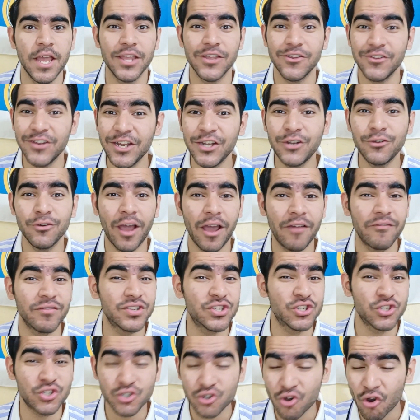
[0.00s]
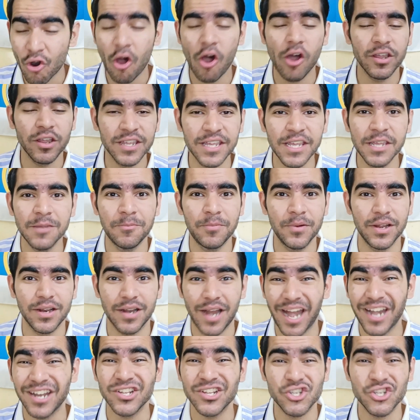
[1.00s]
you need to have a strong keeper
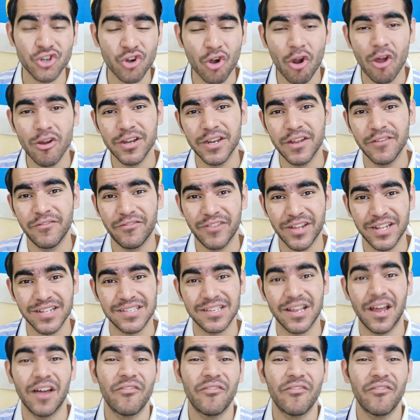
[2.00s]
and a strong defense.